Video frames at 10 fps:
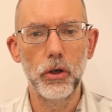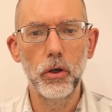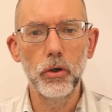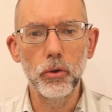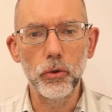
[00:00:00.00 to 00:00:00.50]

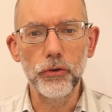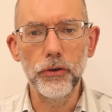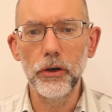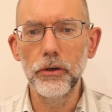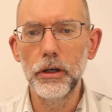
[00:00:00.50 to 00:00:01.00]

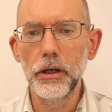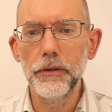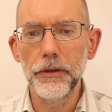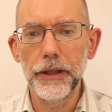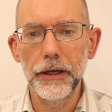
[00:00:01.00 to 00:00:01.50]
Also,
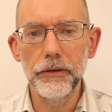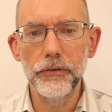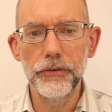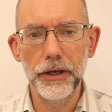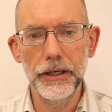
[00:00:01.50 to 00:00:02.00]
that there is
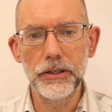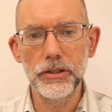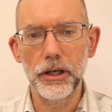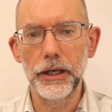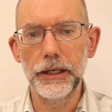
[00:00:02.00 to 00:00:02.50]

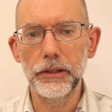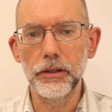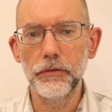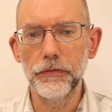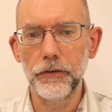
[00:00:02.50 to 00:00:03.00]
danger in
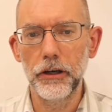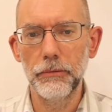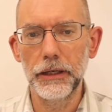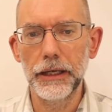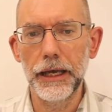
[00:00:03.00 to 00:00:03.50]

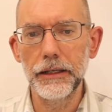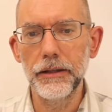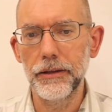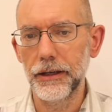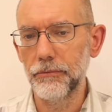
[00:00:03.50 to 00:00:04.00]
confirming
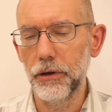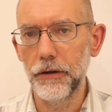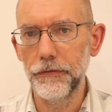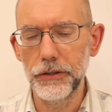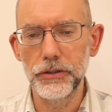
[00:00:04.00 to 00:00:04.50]
anything by
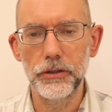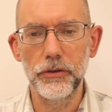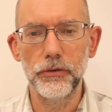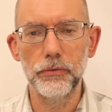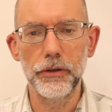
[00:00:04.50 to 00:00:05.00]

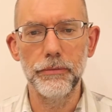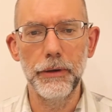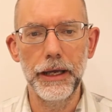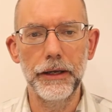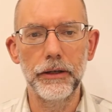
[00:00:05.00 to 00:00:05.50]
visions with
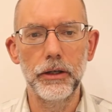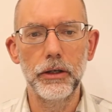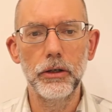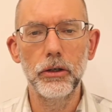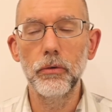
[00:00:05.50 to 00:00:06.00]
men
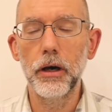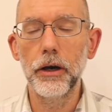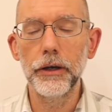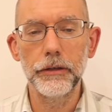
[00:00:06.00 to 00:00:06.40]
who are in